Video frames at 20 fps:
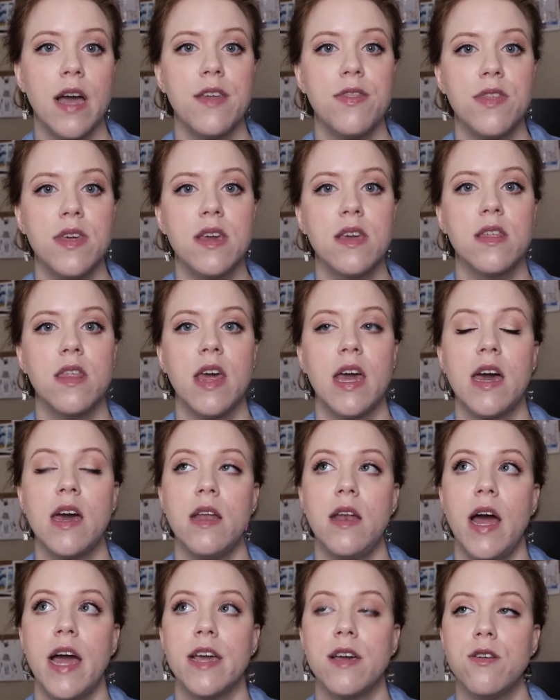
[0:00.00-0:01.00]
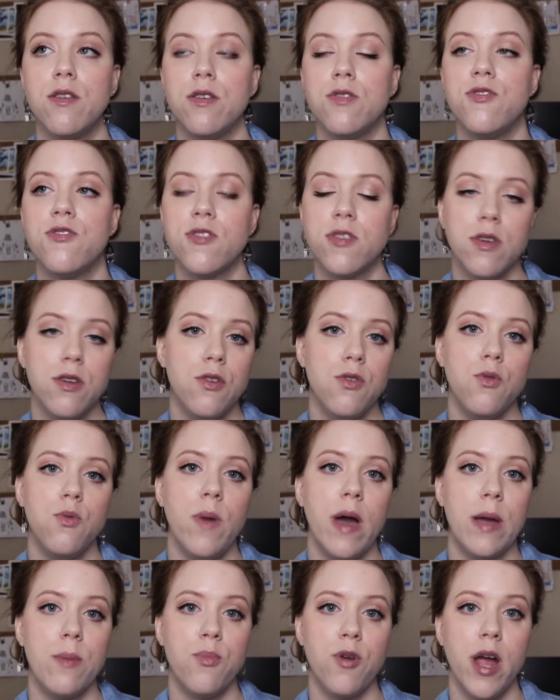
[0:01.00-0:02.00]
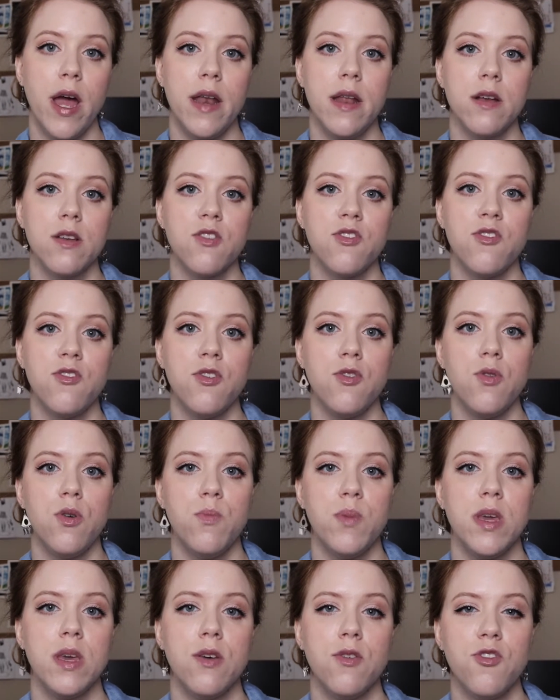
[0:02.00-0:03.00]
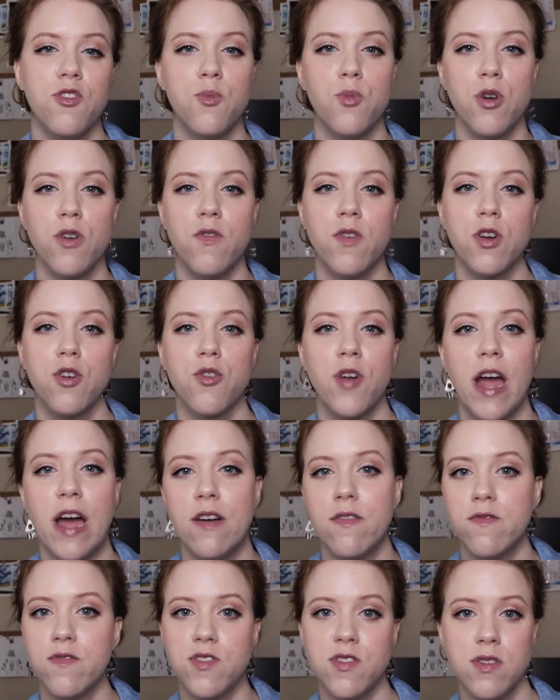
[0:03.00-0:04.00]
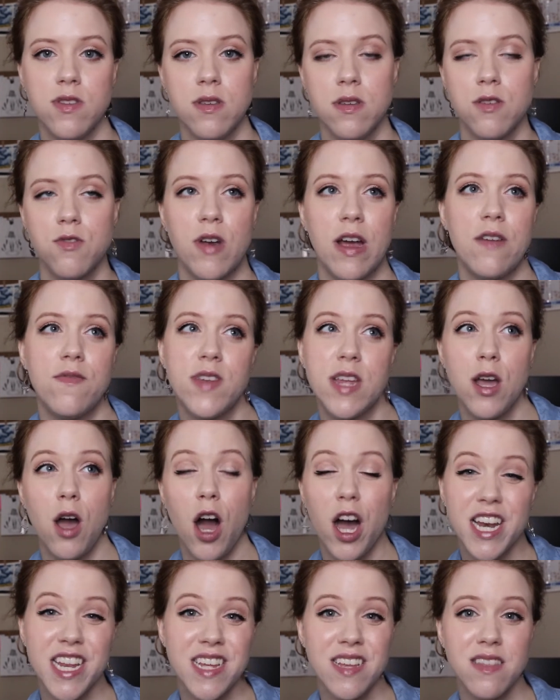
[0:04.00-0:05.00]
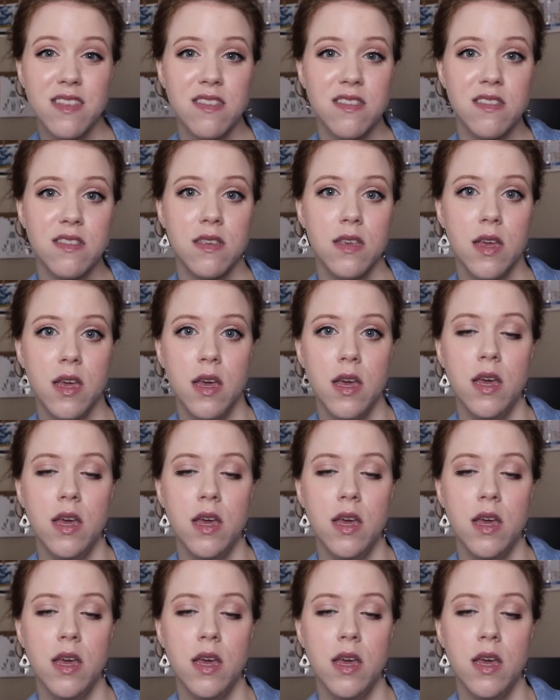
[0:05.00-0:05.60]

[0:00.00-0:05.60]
I think that I could skew my products to appeal to more of a crafty audience